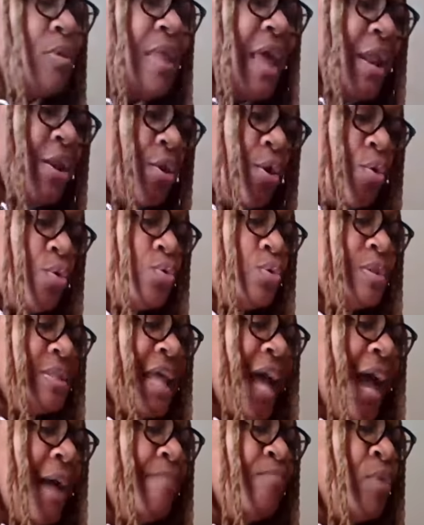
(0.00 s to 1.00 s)
that knows
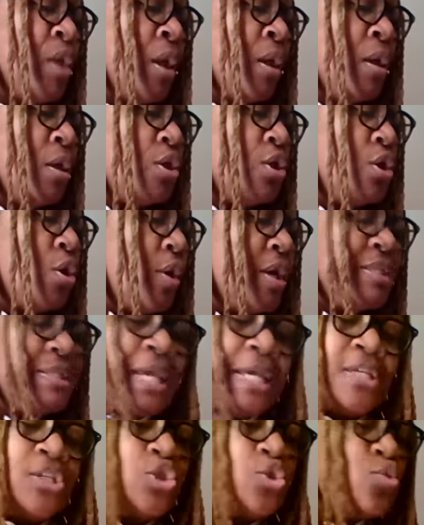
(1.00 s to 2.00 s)
that, you know, it
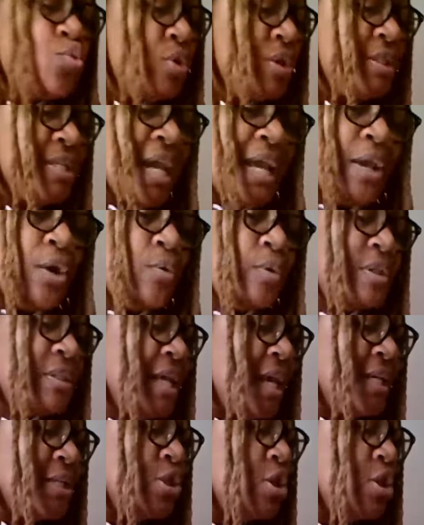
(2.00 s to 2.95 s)
takes two to tango. It takes